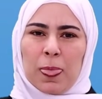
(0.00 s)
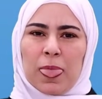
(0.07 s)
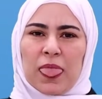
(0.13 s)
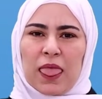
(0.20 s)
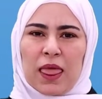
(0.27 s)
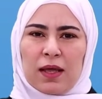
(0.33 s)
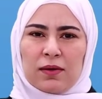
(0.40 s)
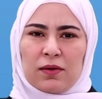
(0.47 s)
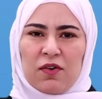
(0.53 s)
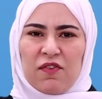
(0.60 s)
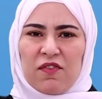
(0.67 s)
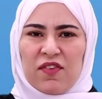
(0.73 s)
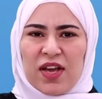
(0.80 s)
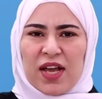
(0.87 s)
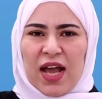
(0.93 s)
The first
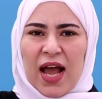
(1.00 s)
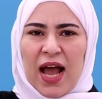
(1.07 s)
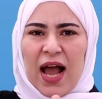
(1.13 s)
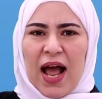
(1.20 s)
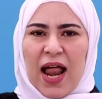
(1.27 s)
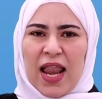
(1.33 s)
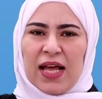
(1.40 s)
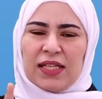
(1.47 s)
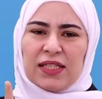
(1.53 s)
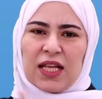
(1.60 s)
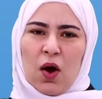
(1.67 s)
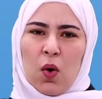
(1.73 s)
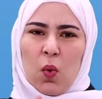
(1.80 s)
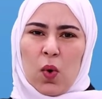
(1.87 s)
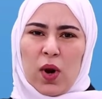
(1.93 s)
one, when
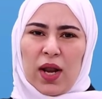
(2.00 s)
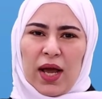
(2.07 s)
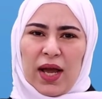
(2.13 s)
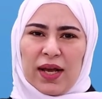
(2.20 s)
something